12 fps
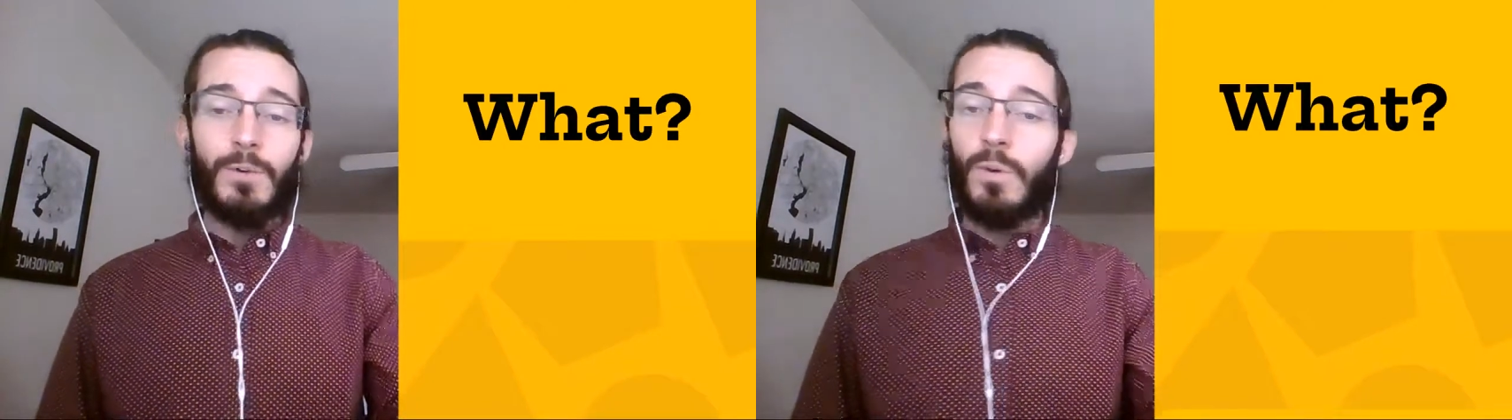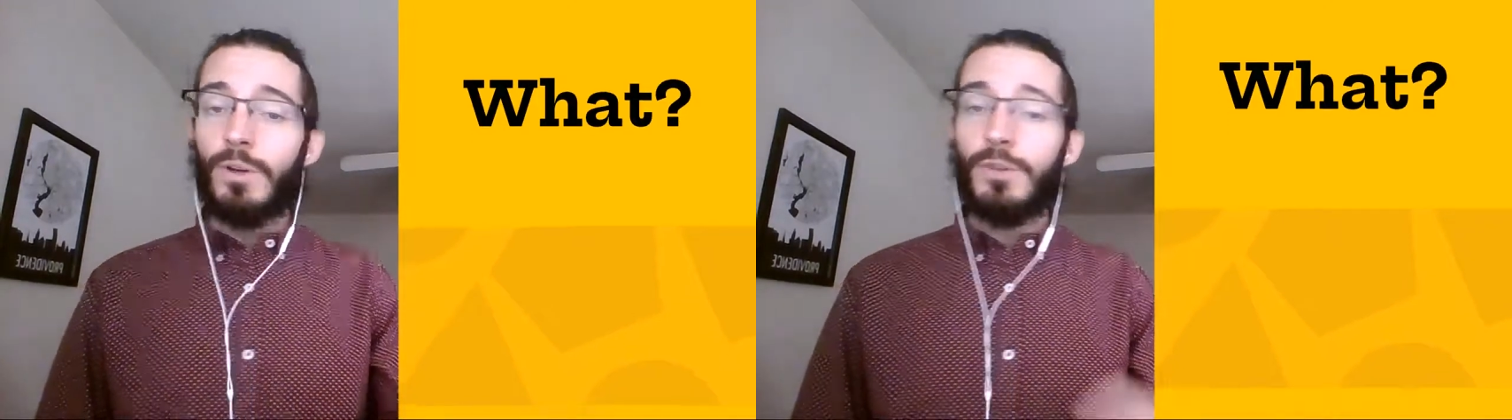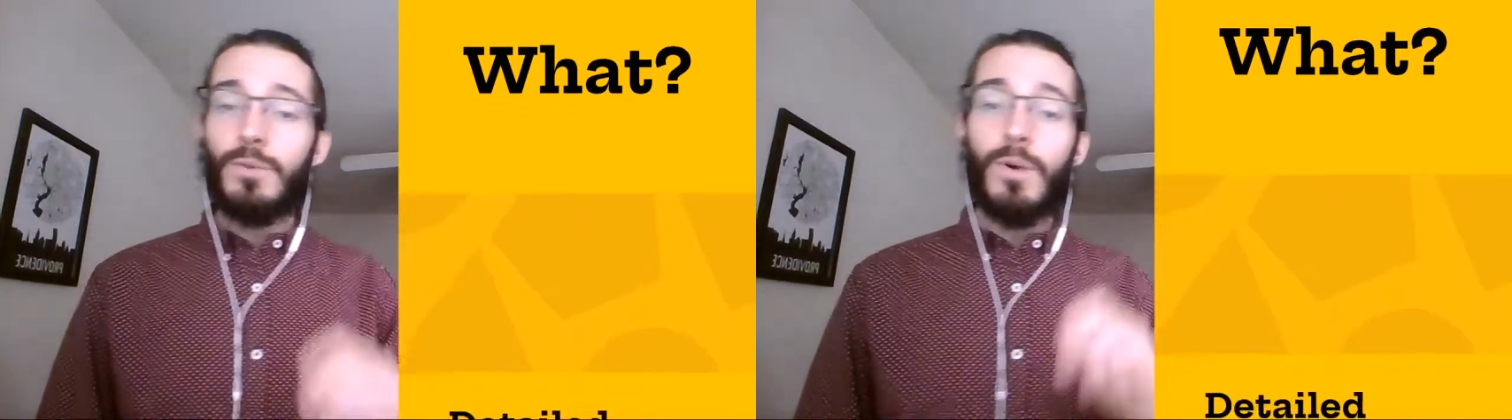
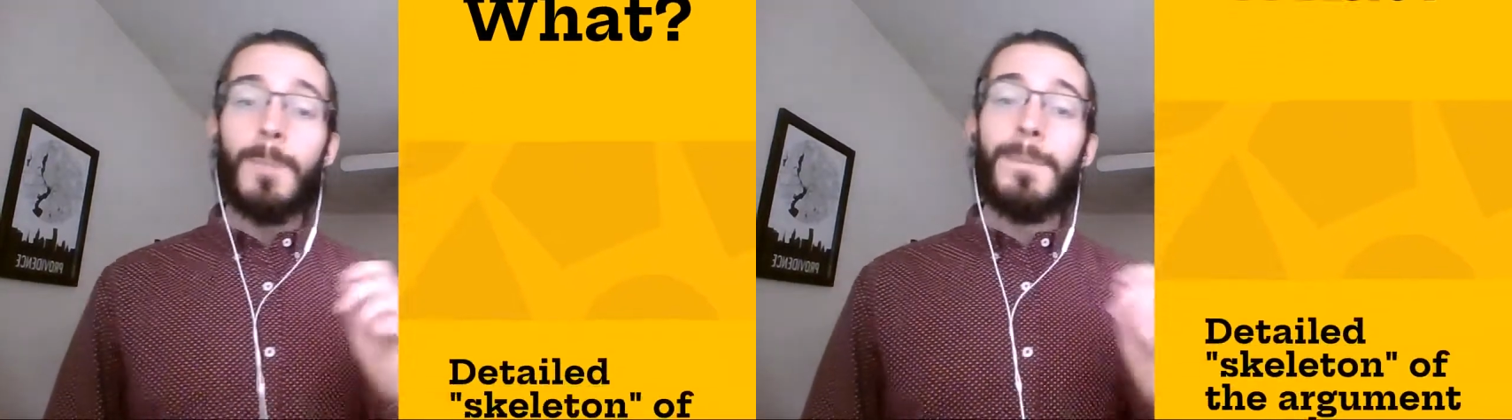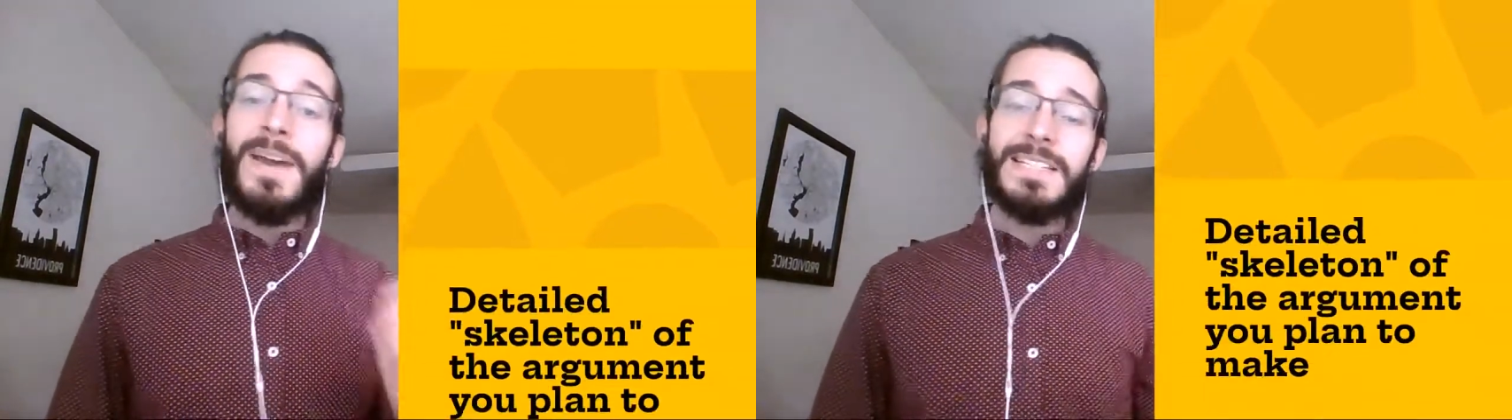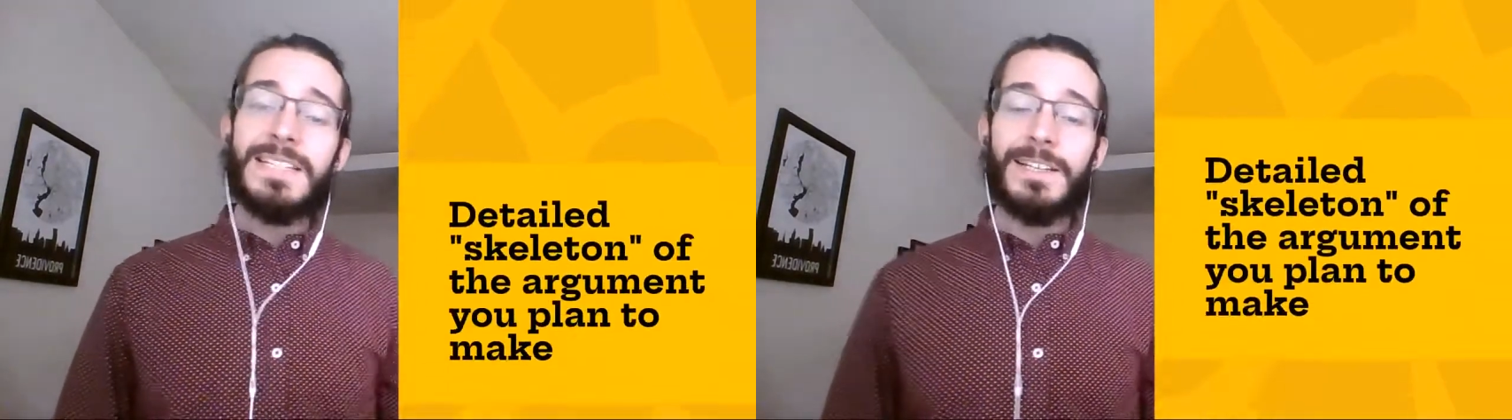what you are
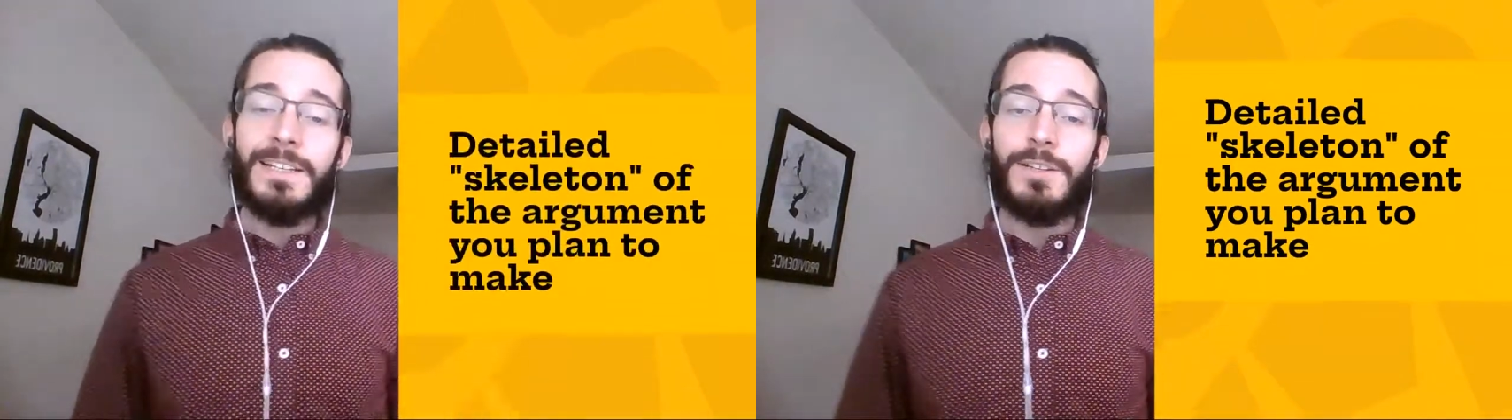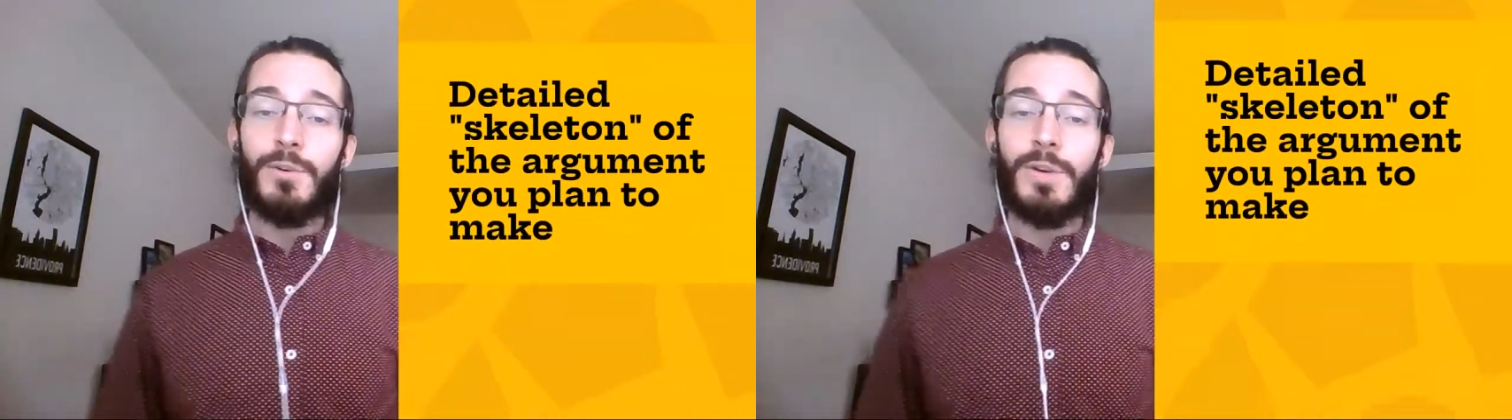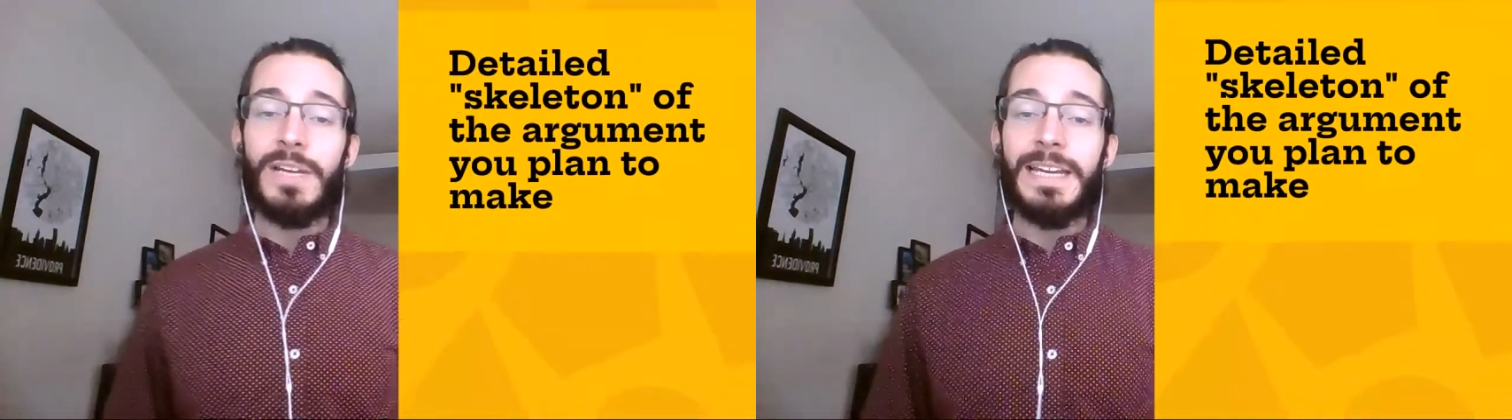basically
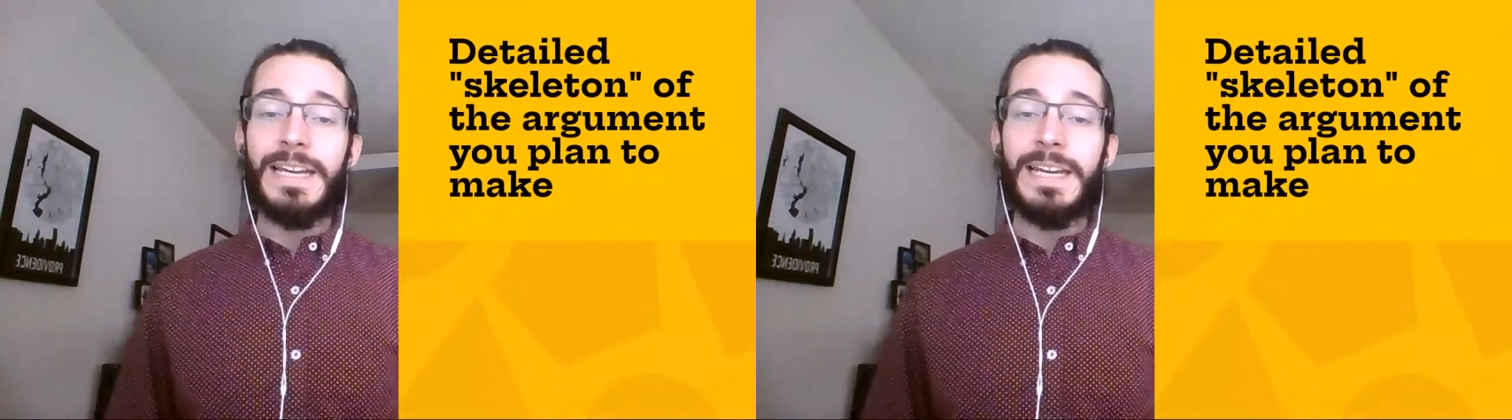doing